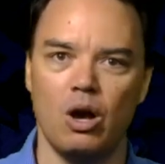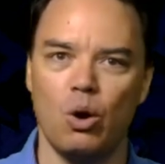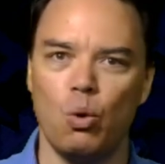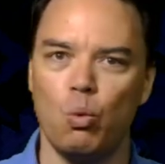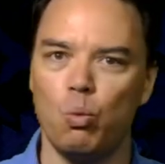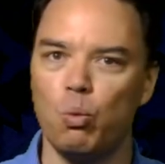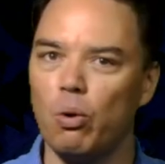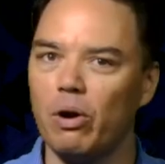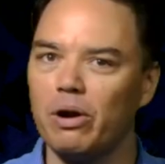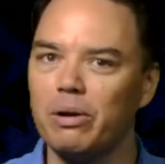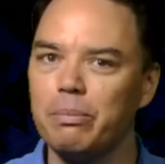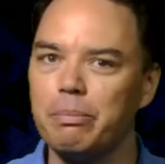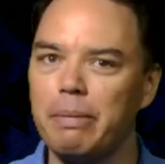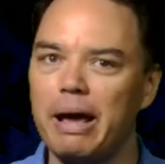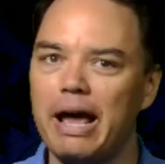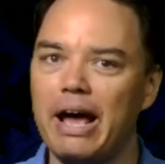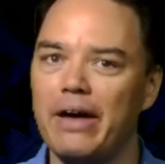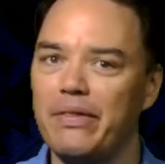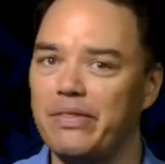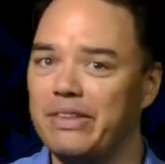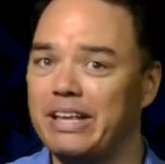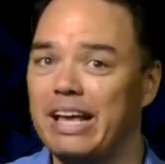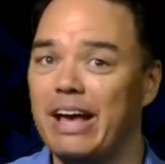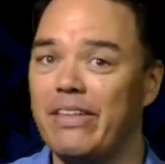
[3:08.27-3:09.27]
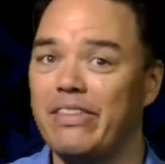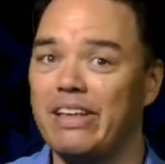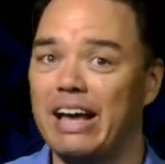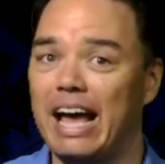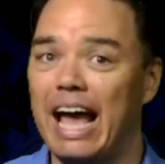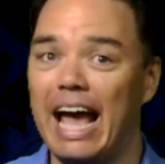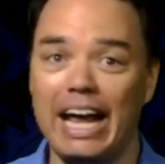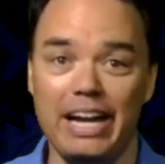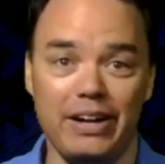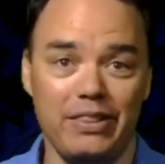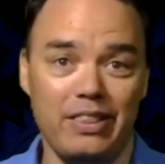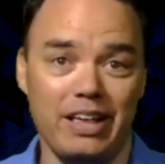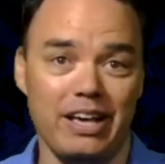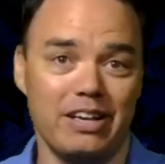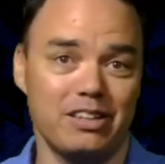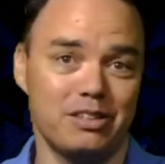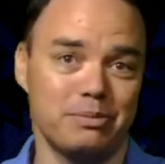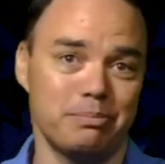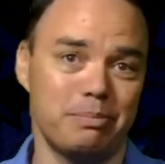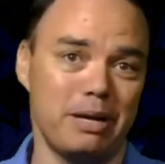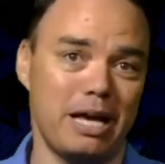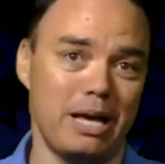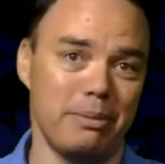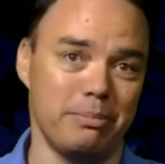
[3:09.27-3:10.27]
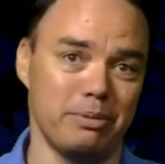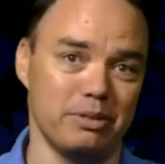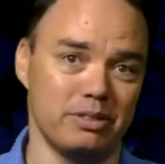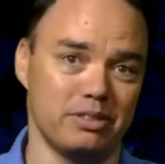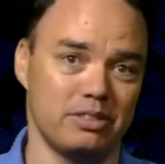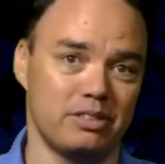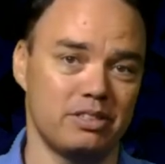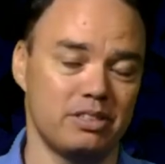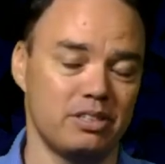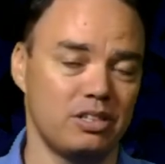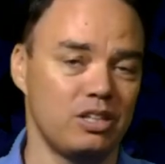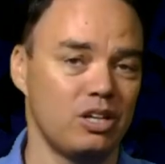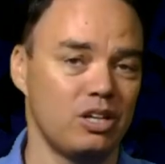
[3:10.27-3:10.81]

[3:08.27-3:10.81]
What about the other 8,000 papers?